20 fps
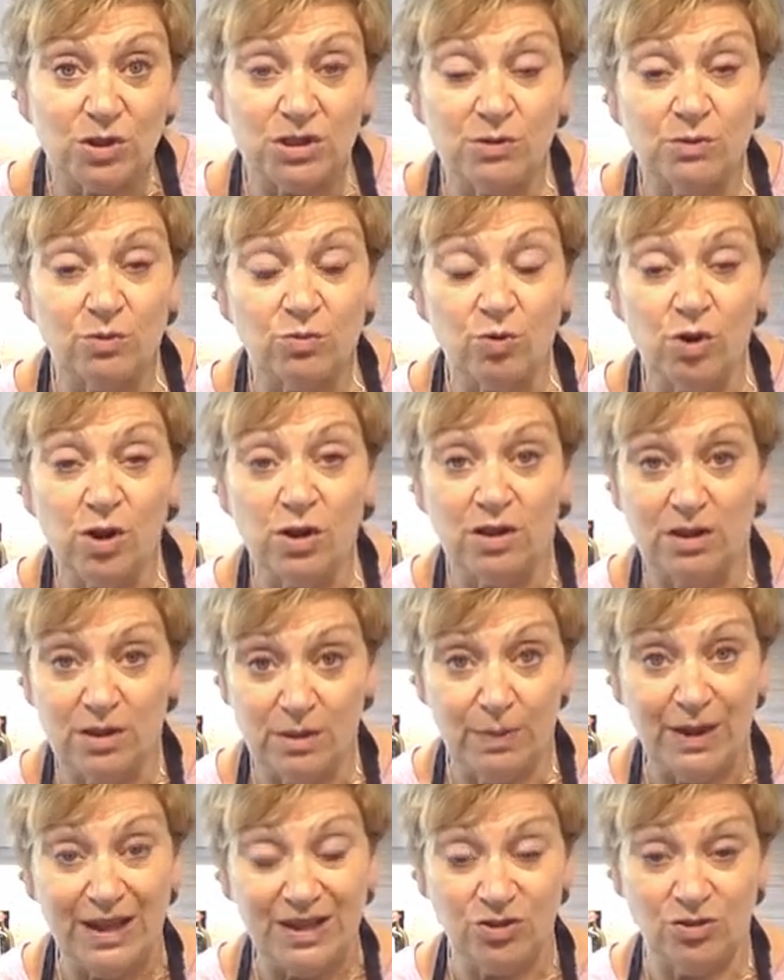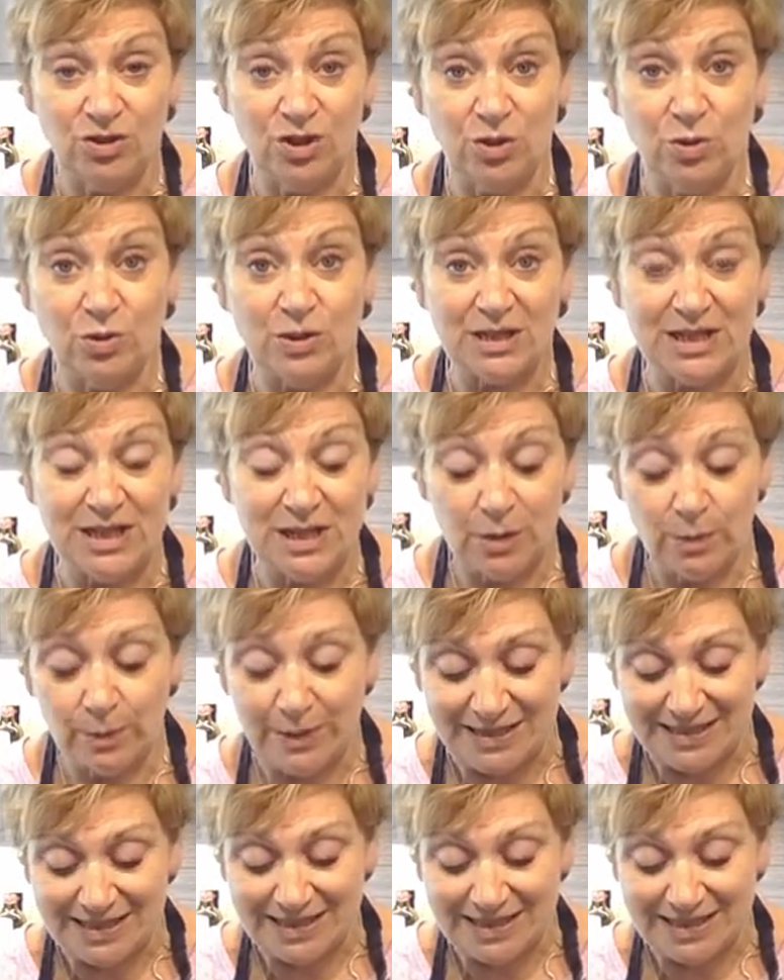so I'd rather the pastry cooked a little bit